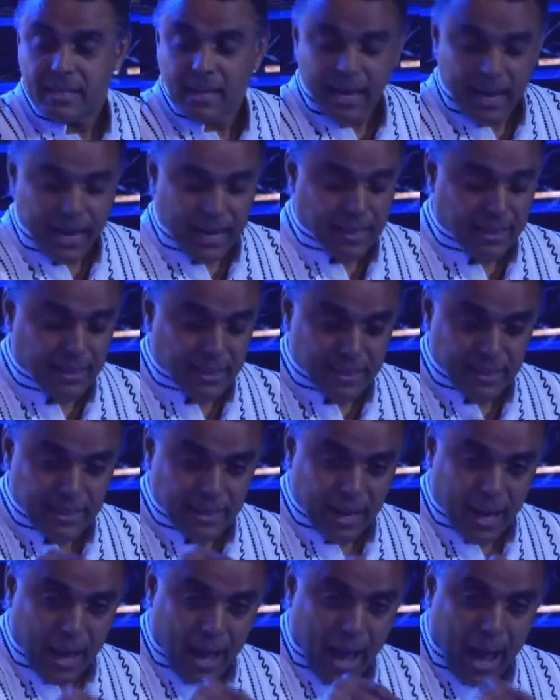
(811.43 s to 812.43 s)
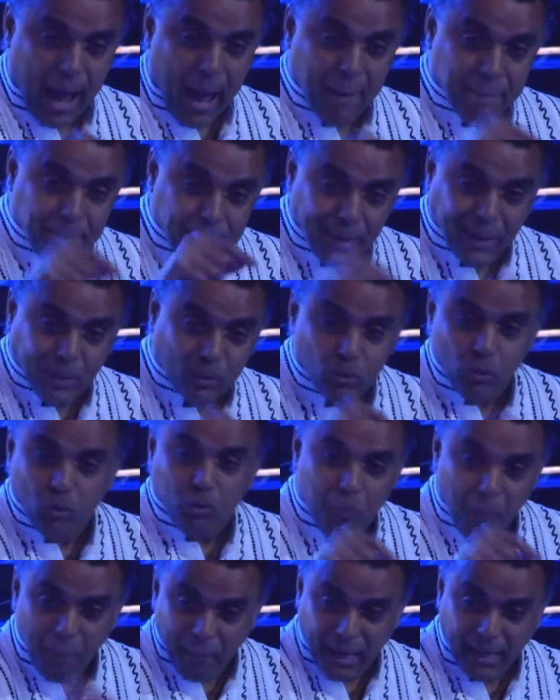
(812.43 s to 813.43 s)
And the amount of
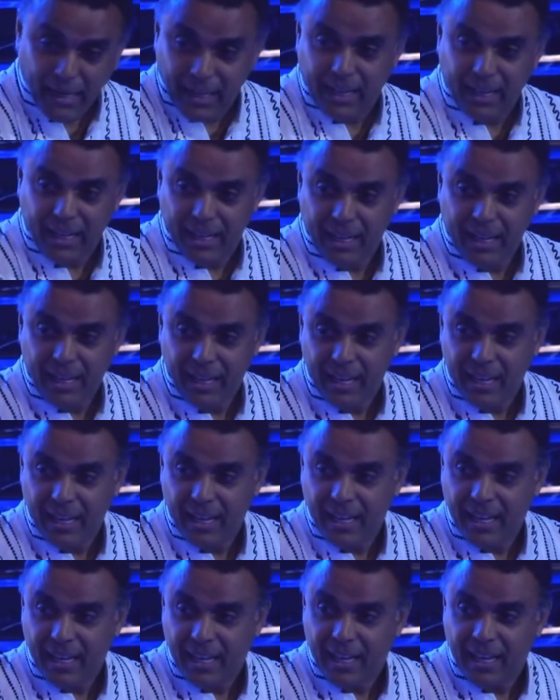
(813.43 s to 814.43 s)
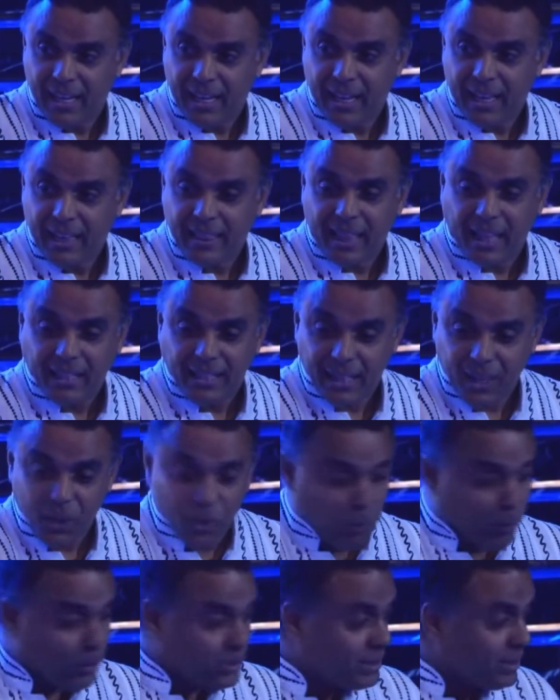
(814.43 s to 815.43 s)
money that he
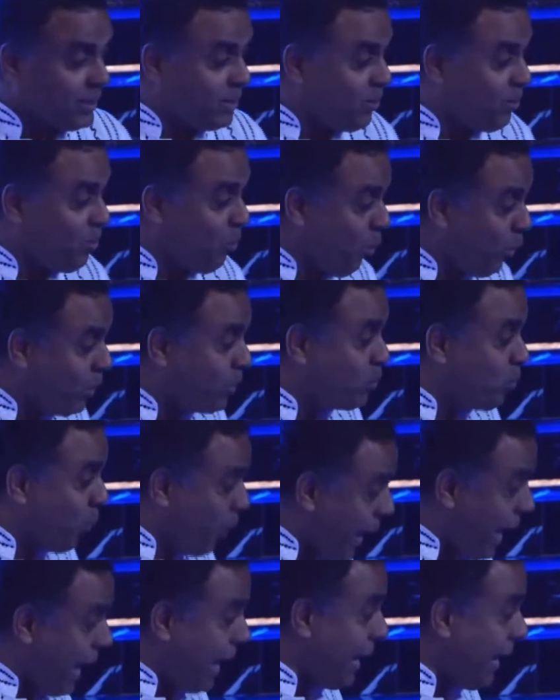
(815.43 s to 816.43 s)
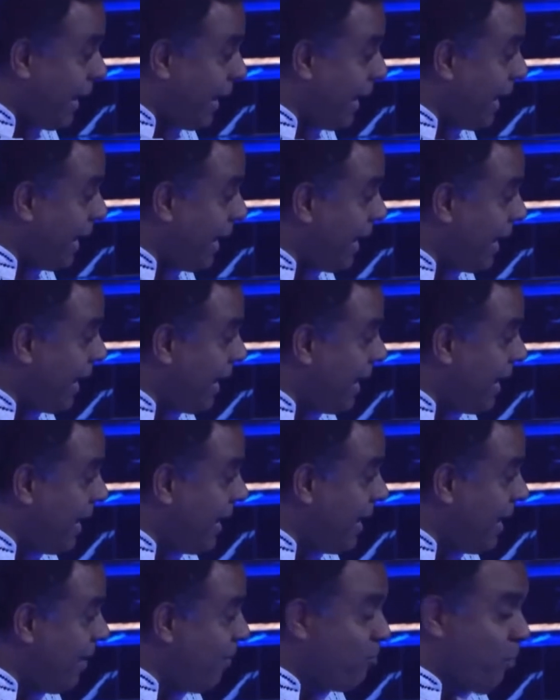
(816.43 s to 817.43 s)
was going to earn
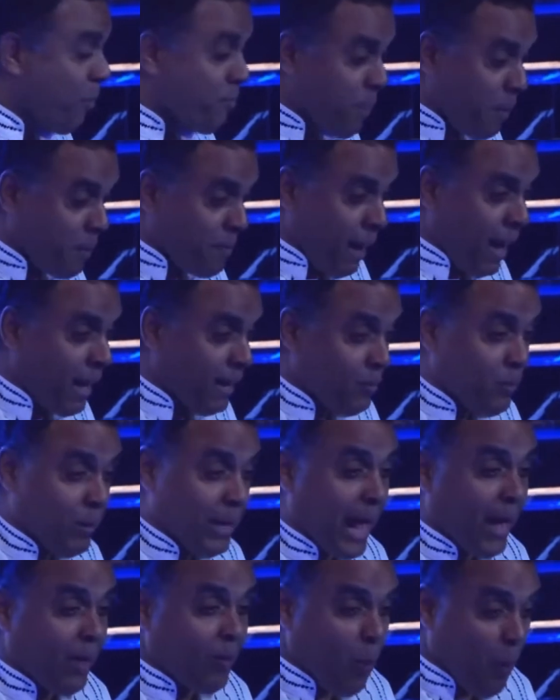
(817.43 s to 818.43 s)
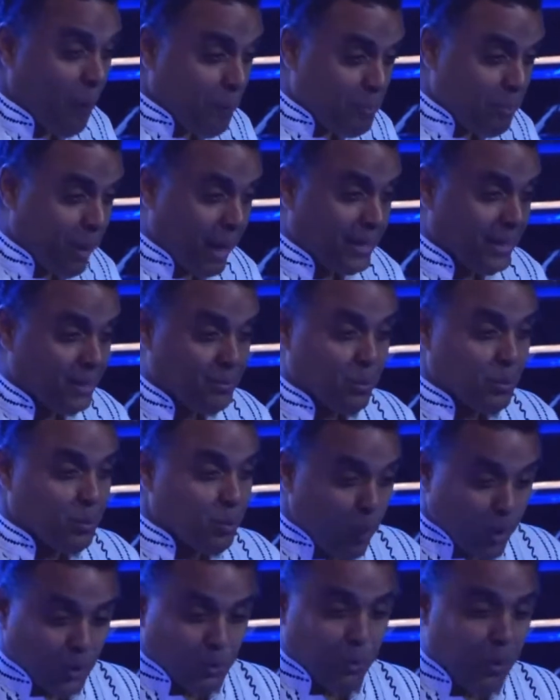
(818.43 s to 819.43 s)
from the bank, when I compared it with
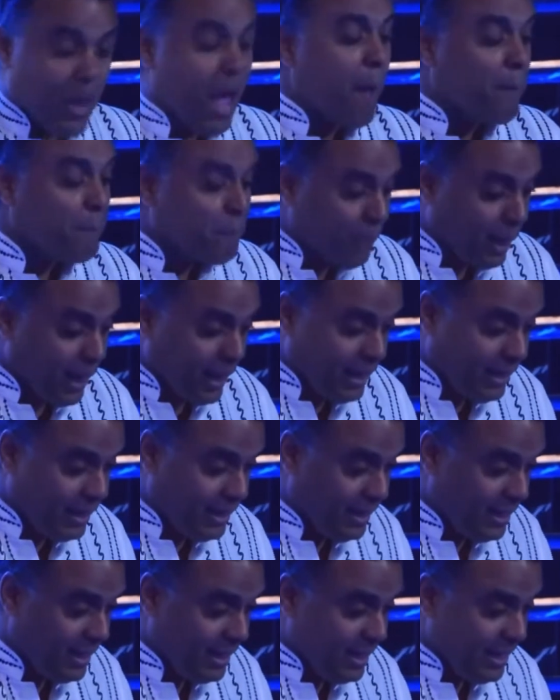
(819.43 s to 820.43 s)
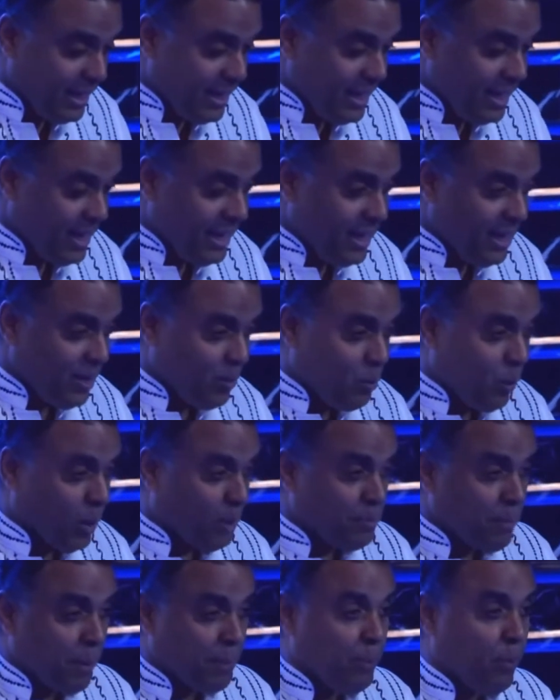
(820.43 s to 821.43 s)
what we are paying, what
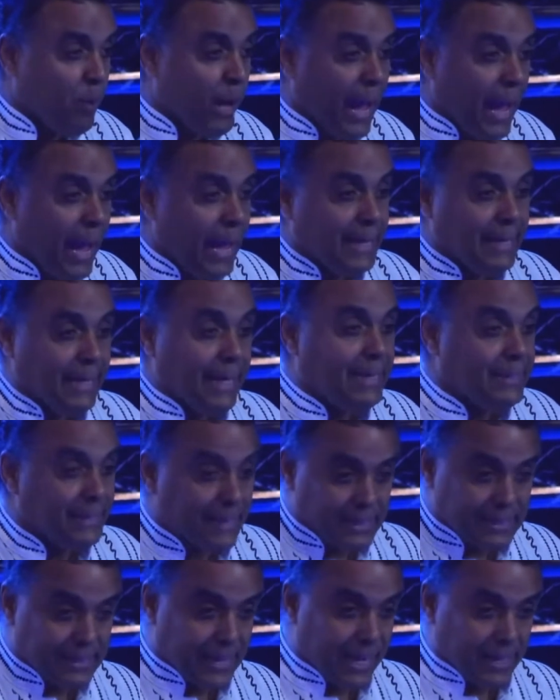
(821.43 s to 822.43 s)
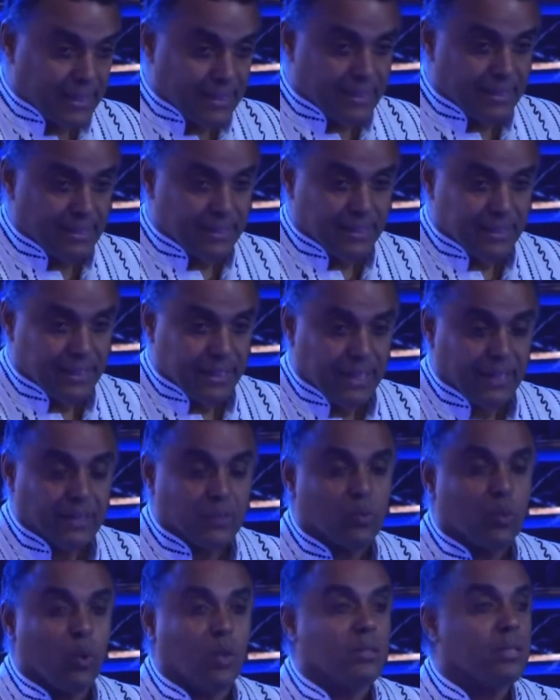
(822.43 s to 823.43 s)
people earn in the church, it
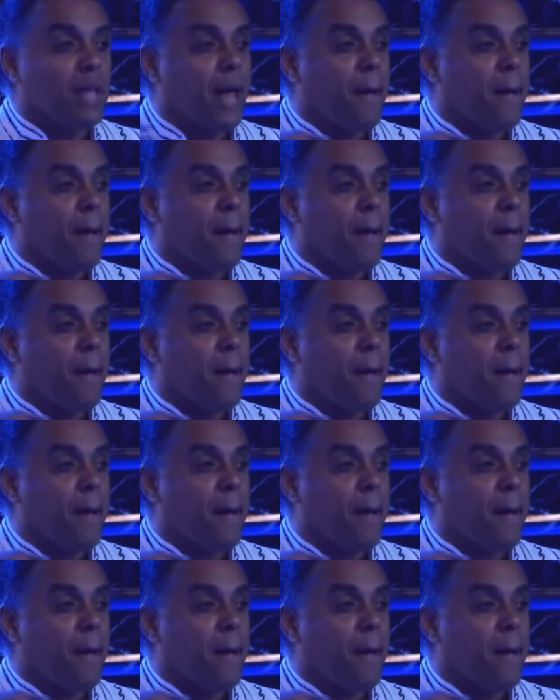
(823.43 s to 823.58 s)
was,